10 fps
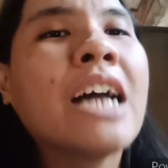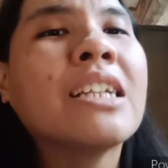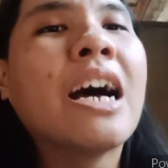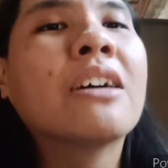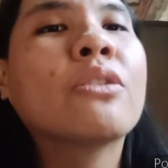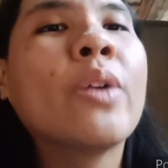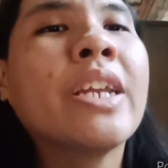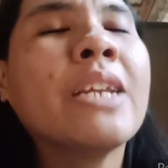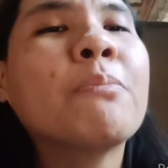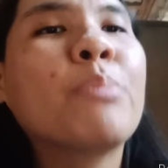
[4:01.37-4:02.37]
At ang
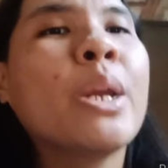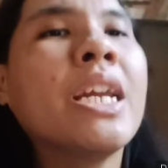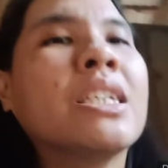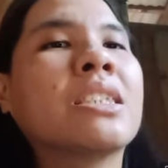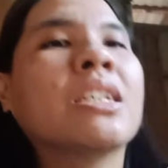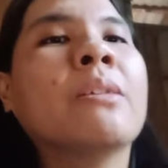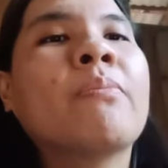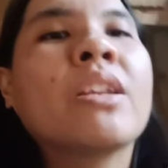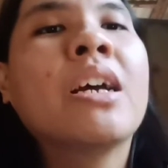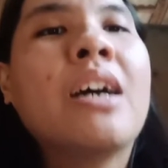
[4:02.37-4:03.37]
winning piece
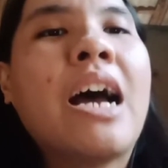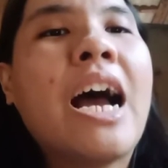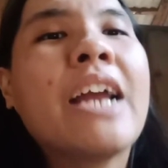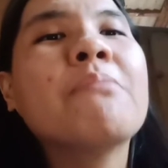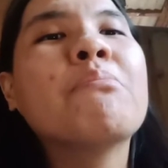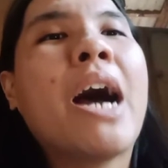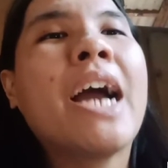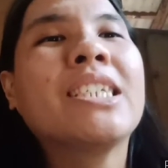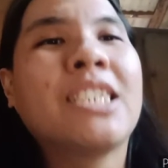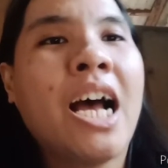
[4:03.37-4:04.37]
ay
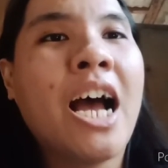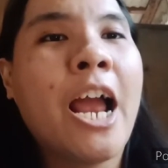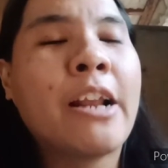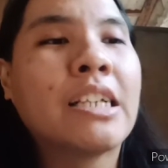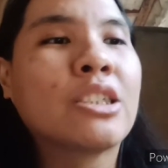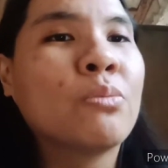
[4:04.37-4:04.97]
My Time,